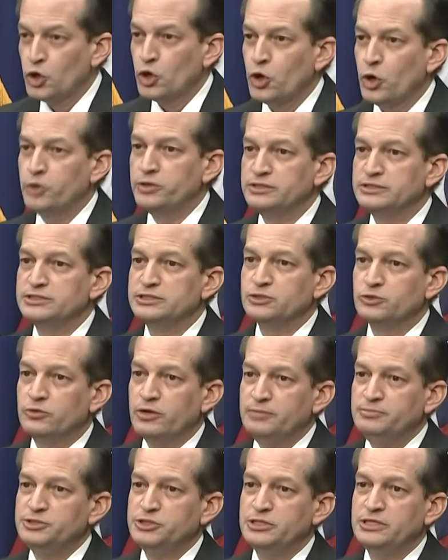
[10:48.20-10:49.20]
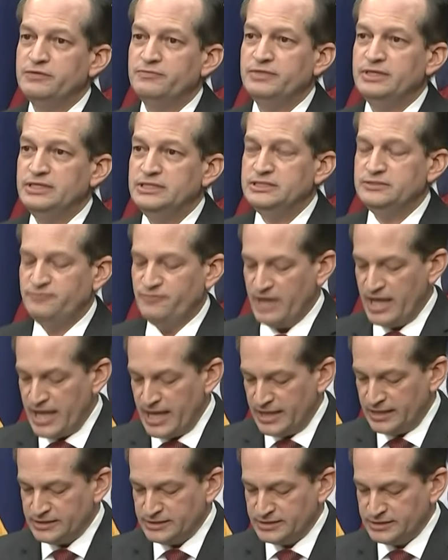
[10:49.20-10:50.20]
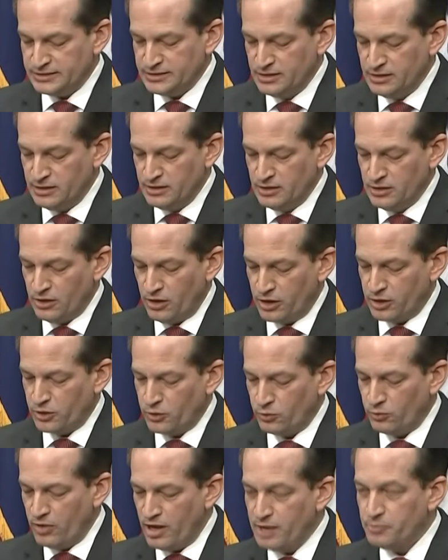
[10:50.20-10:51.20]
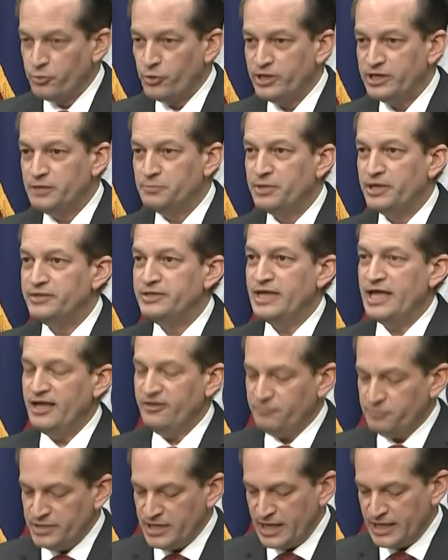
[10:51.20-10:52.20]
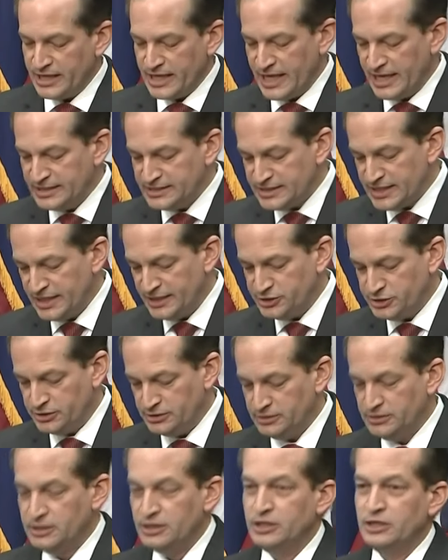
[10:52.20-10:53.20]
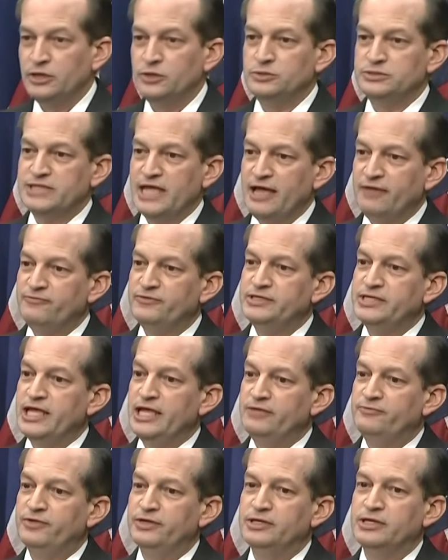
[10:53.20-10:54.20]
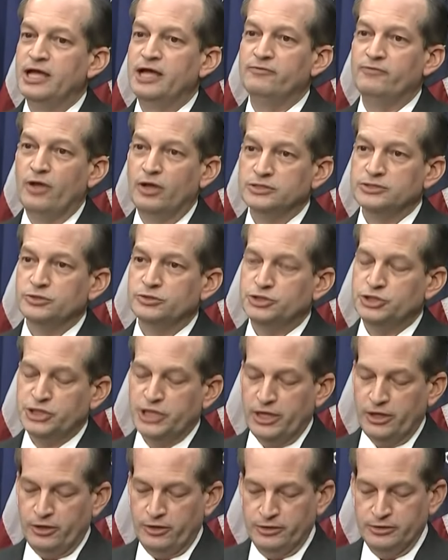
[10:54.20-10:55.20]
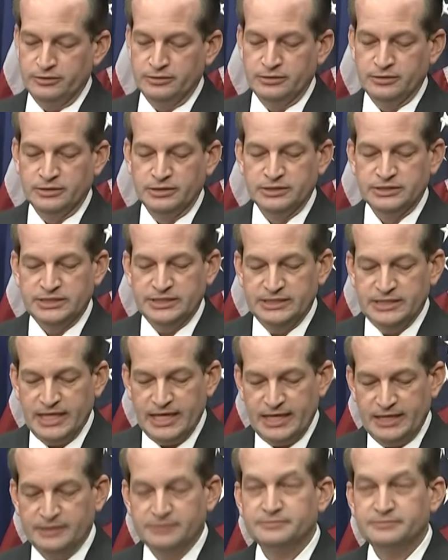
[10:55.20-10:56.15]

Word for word: Her description of these facts are corroborated by the FBI case agent, whose affidavit I've also shared today.